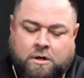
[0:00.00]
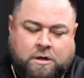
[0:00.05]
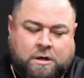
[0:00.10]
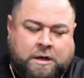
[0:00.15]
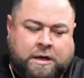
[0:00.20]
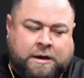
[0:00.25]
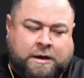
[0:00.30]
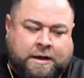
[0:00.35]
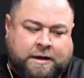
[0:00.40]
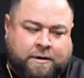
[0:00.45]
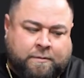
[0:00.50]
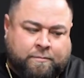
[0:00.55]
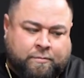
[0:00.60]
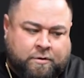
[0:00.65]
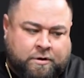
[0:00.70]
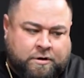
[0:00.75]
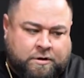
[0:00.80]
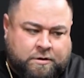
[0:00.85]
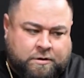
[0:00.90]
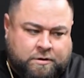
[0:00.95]
and I could
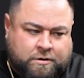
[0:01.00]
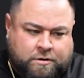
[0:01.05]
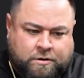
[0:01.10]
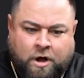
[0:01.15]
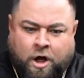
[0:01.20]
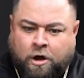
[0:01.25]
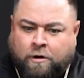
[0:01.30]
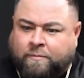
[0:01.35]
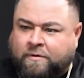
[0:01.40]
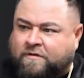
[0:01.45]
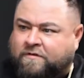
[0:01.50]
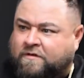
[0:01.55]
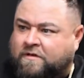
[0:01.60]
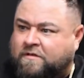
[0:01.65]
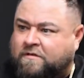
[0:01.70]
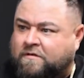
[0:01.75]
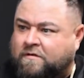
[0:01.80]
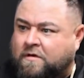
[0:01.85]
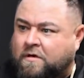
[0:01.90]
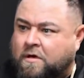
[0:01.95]
bring dog
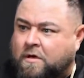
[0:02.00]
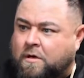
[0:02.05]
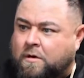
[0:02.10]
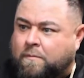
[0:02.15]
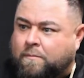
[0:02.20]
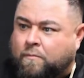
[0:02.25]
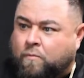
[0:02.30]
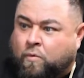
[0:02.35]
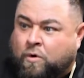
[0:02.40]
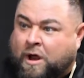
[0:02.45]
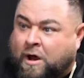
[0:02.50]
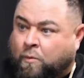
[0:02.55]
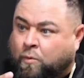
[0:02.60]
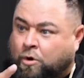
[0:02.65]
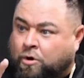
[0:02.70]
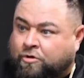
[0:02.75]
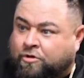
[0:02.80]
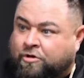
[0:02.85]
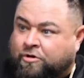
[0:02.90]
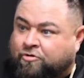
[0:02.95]
biscuits when I
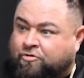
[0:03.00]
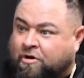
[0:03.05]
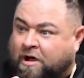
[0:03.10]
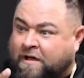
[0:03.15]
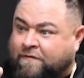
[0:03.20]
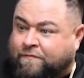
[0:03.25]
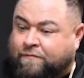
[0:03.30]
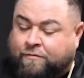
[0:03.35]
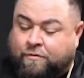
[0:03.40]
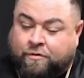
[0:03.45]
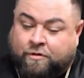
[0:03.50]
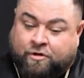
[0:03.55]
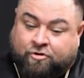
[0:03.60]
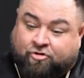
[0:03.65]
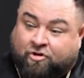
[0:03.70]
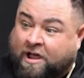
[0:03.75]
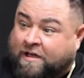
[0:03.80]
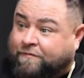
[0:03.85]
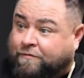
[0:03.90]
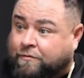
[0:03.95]
worked the
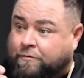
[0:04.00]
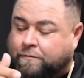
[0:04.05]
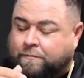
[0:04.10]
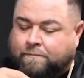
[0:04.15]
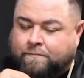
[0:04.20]
drive-through.